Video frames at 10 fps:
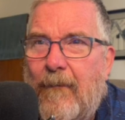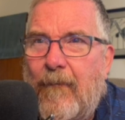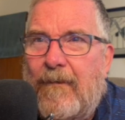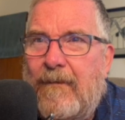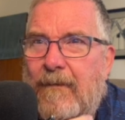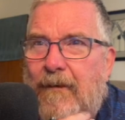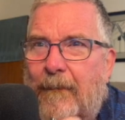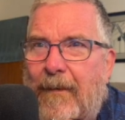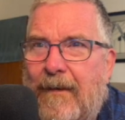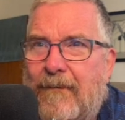wanted to go
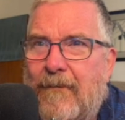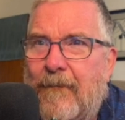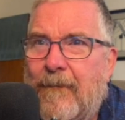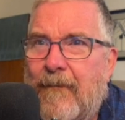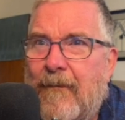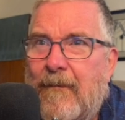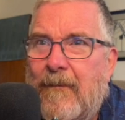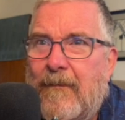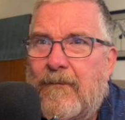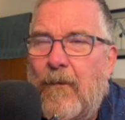back to.
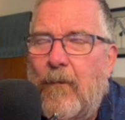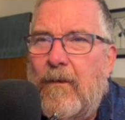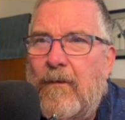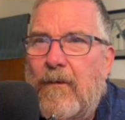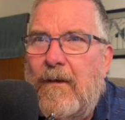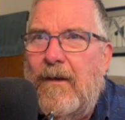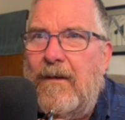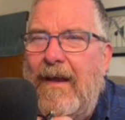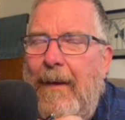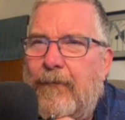So
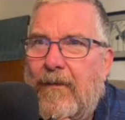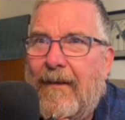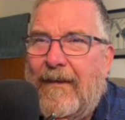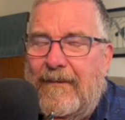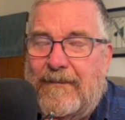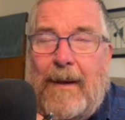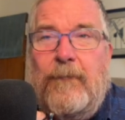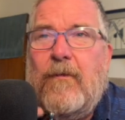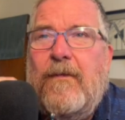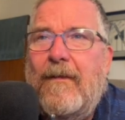in capturing
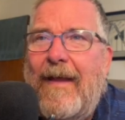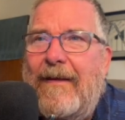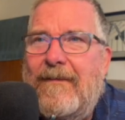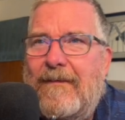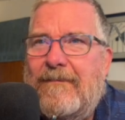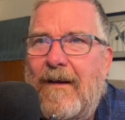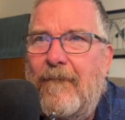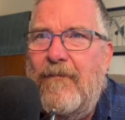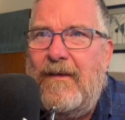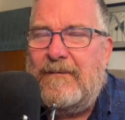the likeness
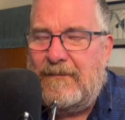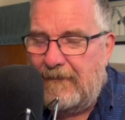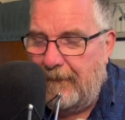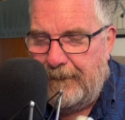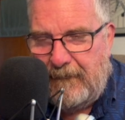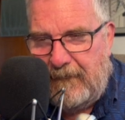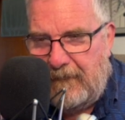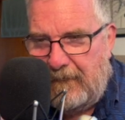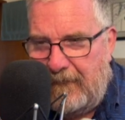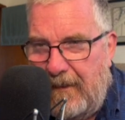of this
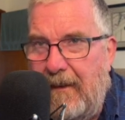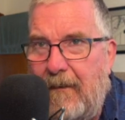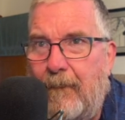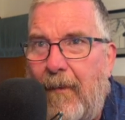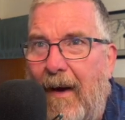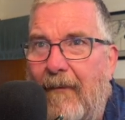teapot,